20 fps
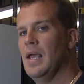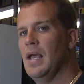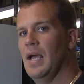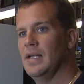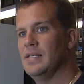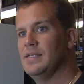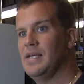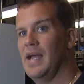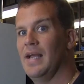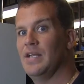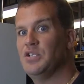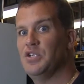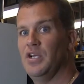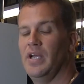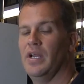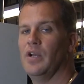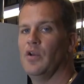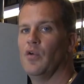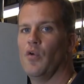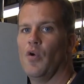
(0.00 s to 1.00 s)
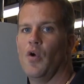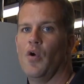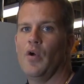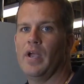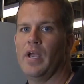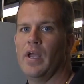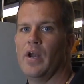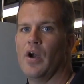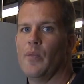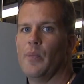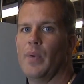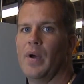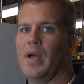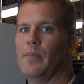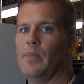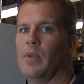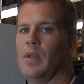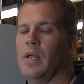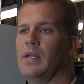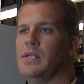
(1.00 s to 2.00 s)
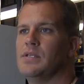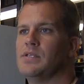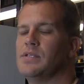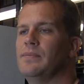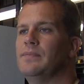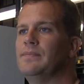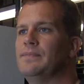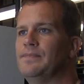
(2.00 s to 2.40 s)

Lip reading: attaching, and growing in our pipelines.